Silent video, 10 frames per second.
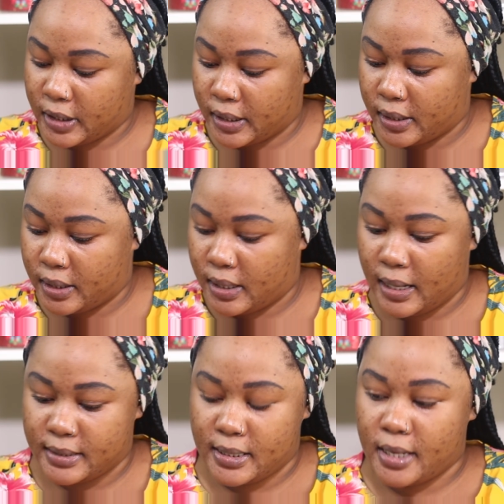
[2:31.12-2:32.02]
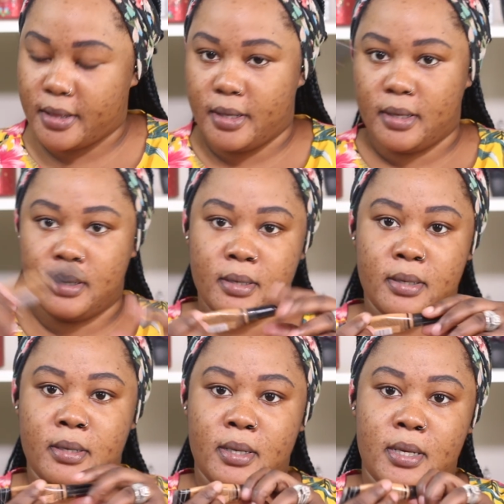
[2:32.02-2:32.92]
and I take the
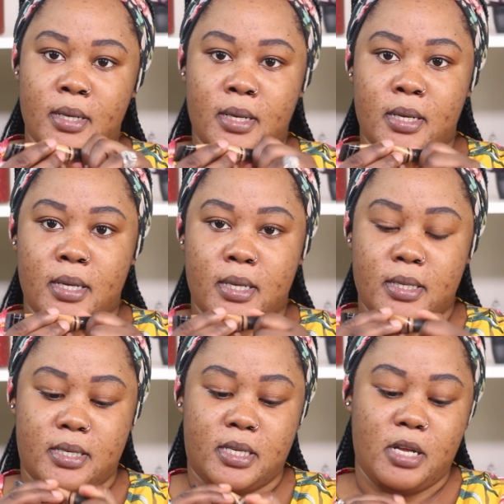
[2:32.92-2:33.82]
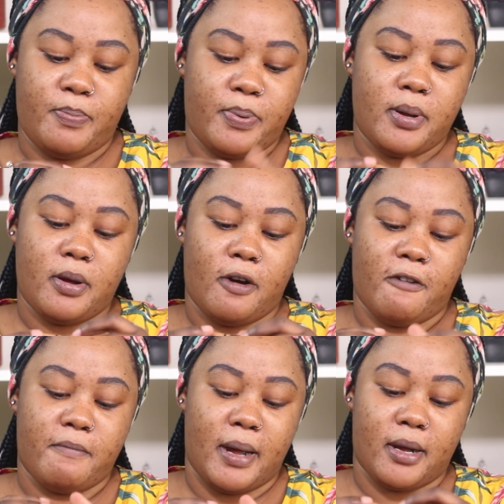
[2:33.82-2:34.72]
tip
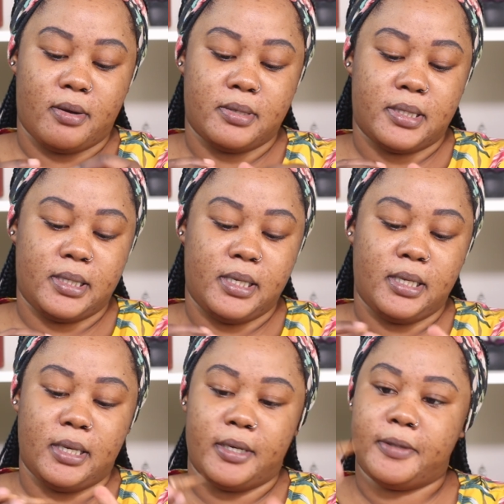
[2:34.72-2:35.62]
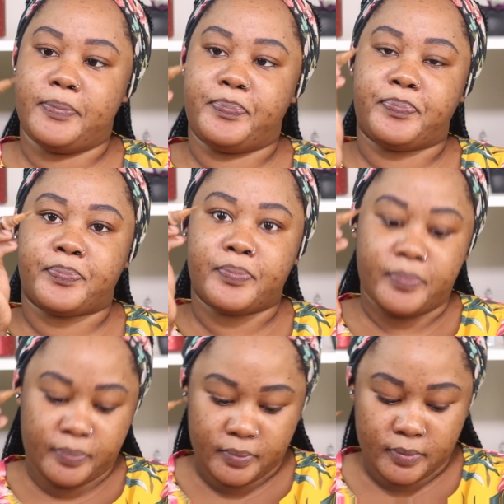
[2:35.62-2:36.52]
of my concealer
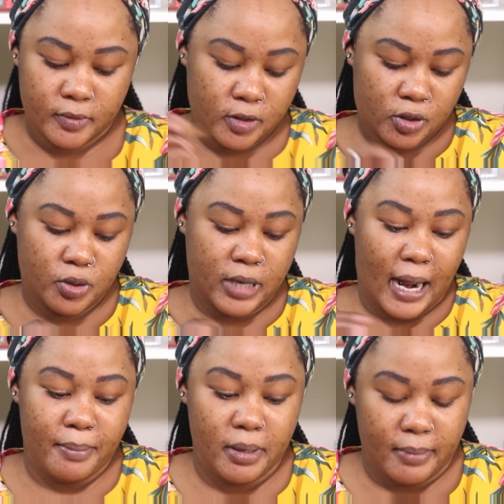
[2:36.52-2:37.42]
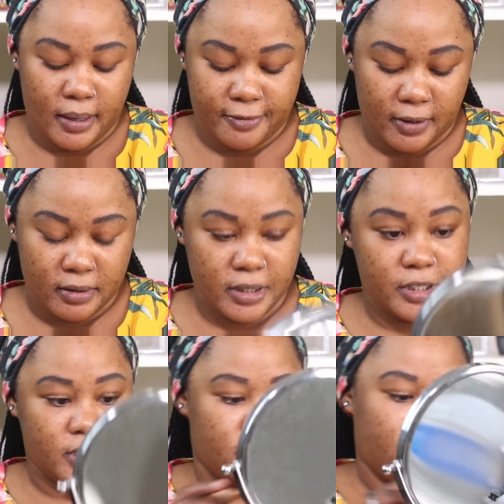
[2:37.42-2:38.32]
to dab in my
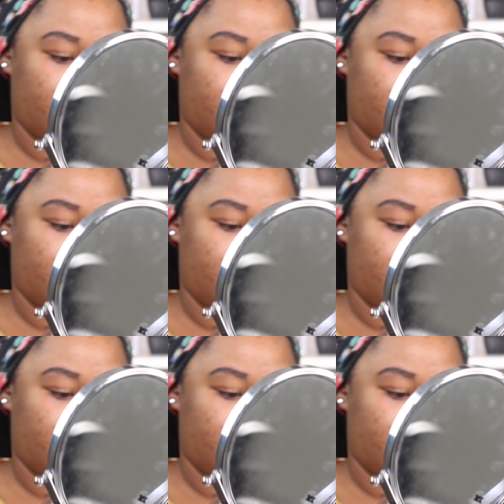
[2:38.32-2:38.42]
foundation